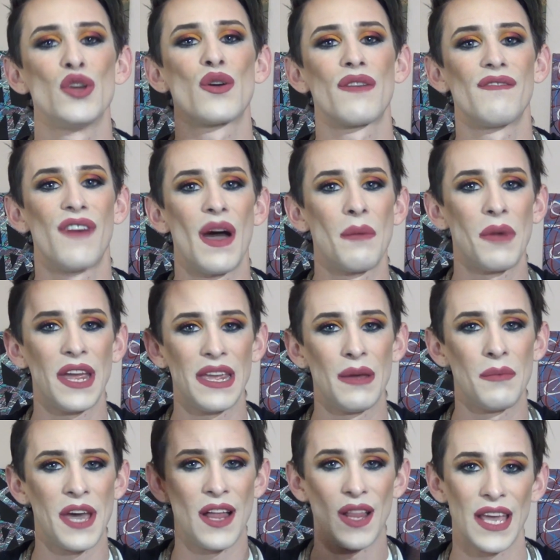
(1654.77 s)
You can find my
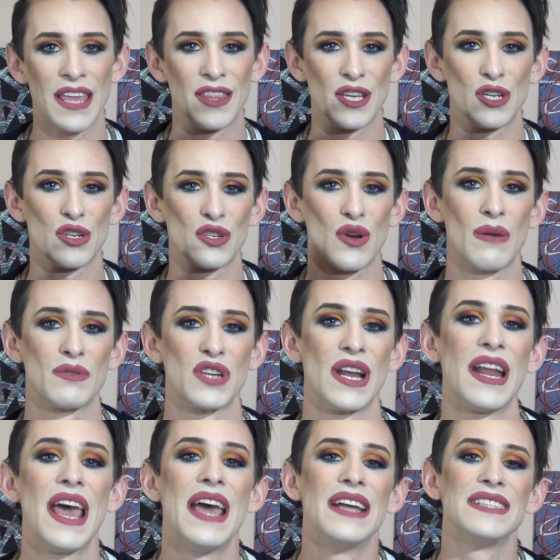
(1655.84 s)
email in the
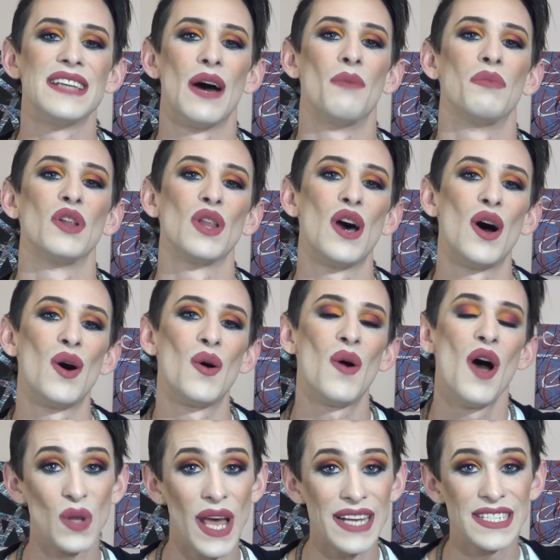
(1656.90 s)
description down
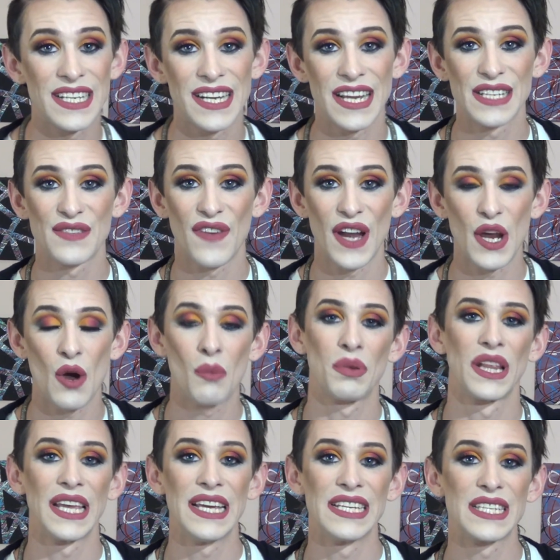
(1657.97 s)
below. If you liked today's video,
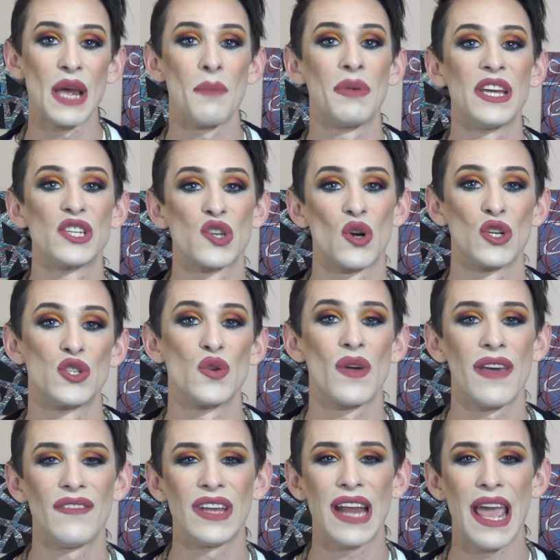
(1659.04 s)
please be sure to
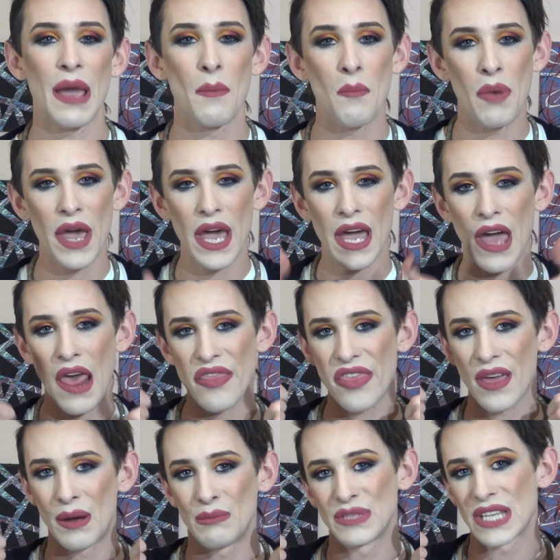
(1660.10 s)
give it a big
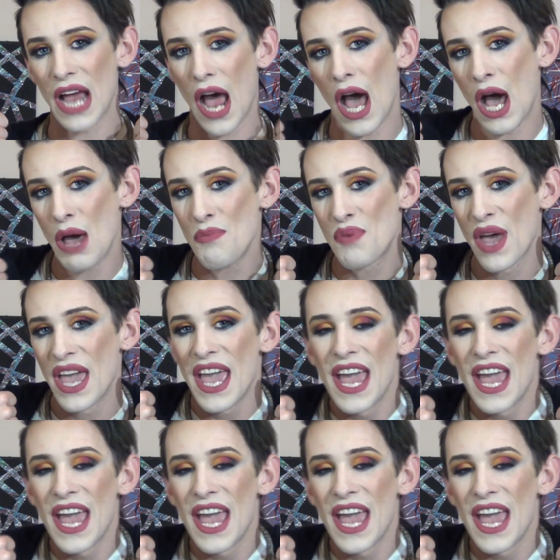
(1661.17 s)
thumbs up.